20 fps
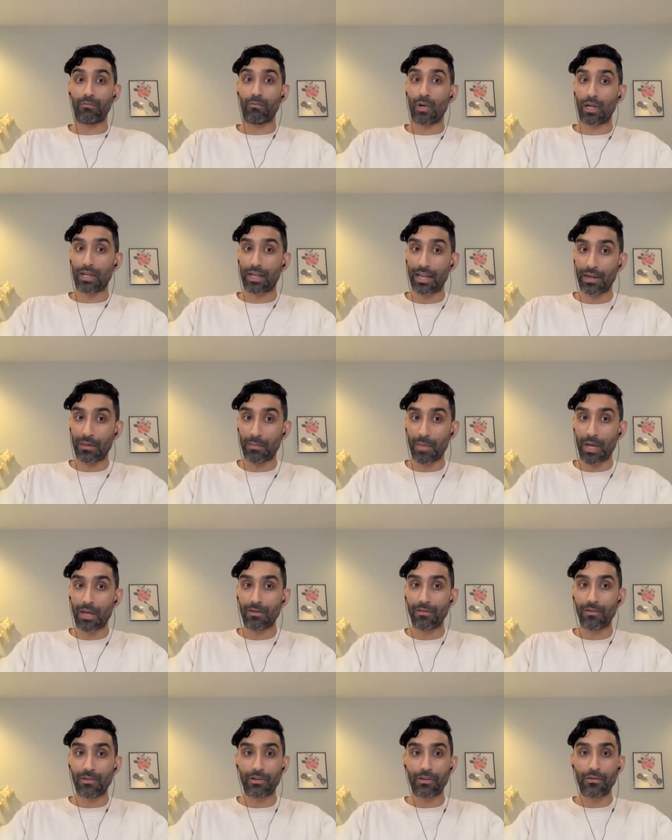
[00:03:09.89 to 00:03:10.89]
What kind of
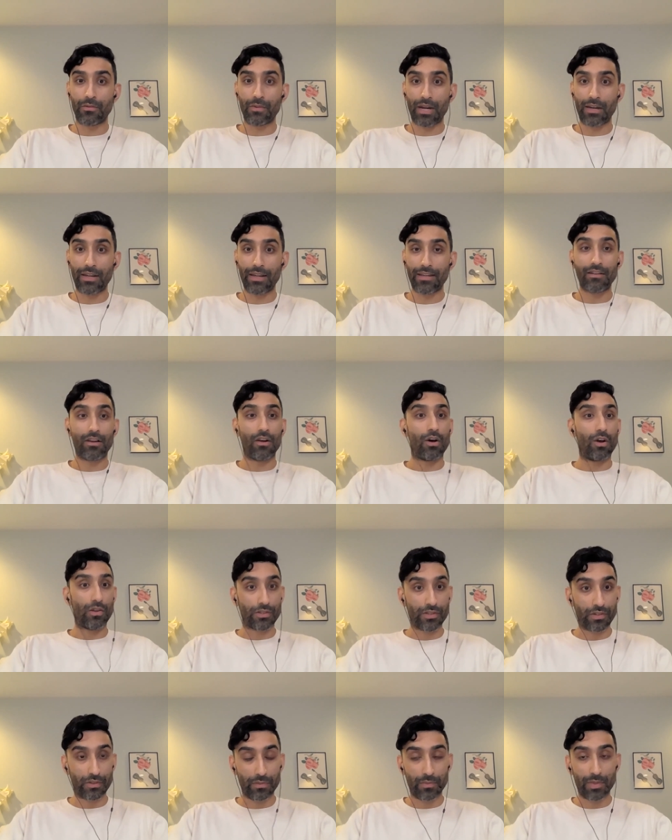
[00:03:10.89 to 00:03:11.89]
model are you running
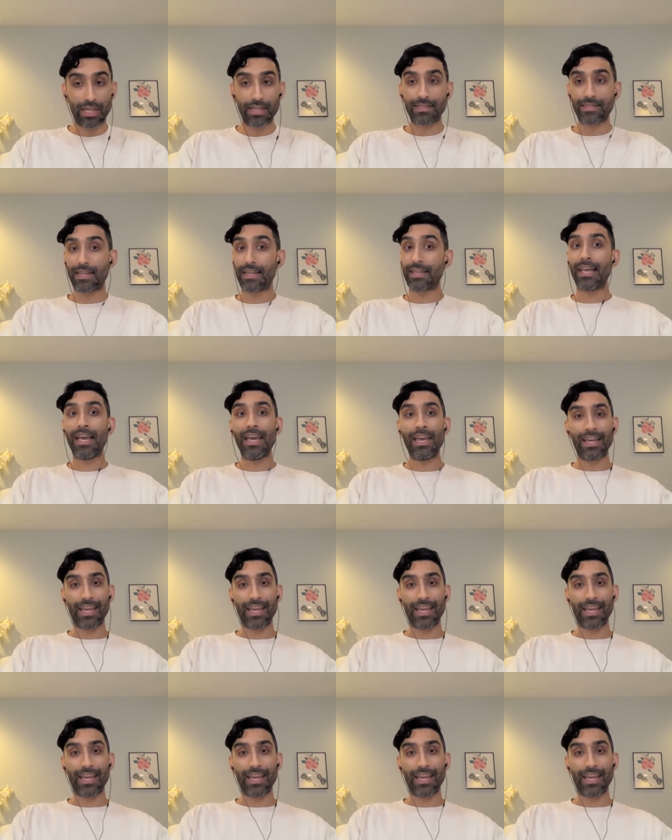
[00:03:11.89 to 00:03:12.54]
also depends. Like,